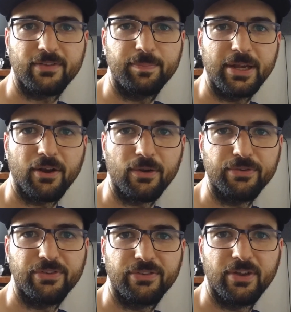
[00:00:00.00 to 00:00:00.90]

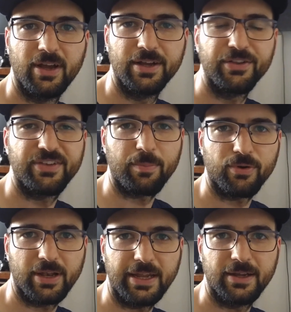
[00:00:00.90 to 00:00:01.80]
speakers
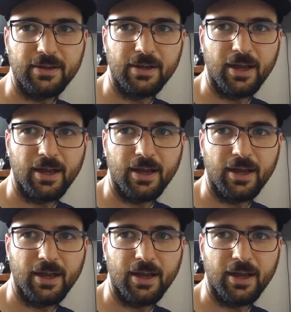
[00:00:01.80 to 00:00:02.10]
separately.